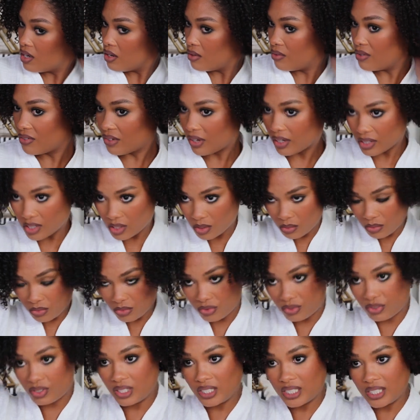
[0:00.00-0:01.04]
We've got some
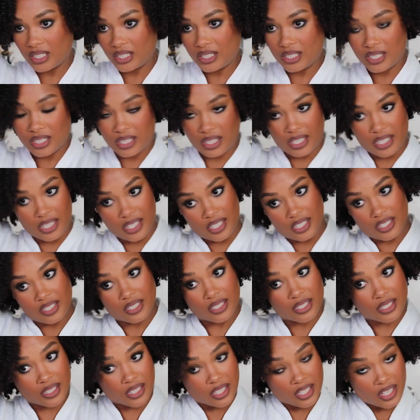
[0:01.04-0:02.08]
really
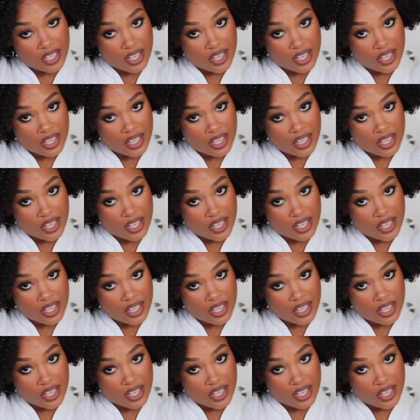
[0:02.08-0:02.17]
nice